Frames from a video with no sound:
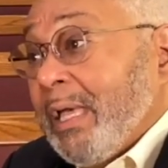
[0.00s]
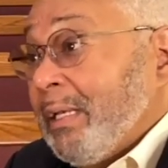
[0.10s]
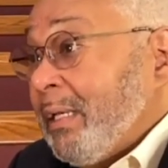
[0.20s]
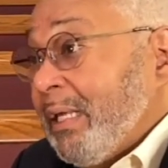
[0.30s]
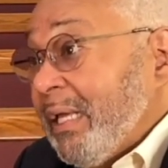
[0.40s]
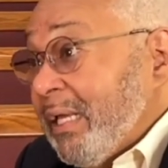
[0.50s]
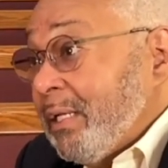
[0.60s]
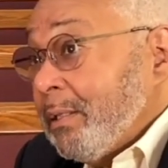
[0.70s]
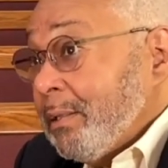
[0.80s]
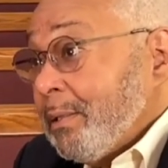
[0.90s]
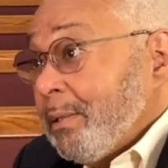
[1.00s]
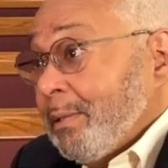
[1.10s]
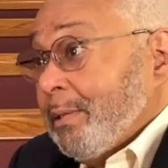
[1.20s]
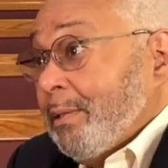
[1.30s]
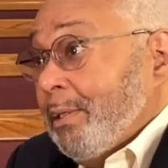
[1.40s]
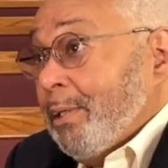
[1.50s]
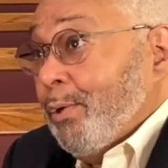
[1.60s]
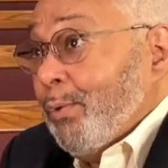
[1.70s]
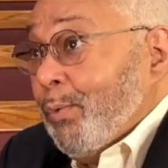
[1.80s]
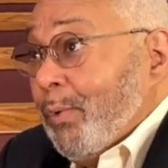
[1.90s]
You can't lead, absolutely. You
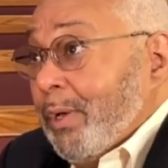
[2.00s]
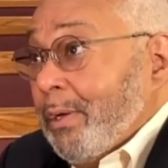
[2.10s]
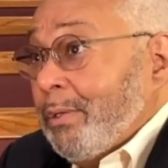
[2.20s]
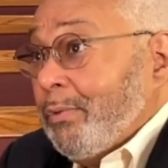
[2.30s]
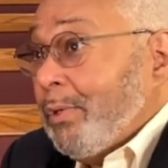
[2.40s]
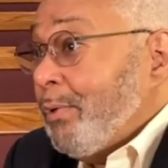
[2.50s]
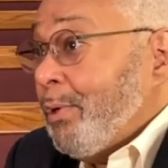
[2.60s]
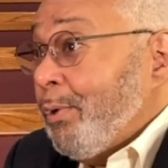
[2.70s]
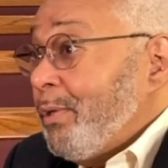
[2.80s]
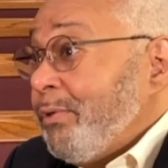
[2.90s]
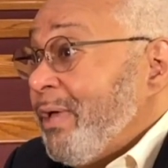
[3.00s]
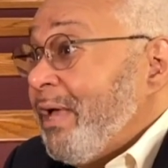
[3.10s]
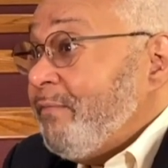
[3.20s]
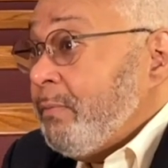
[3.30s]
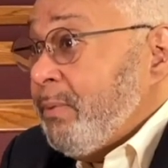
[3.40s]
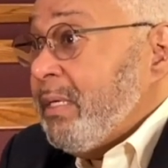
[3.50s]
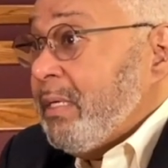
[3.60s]
know, where you don't go and you haven't been.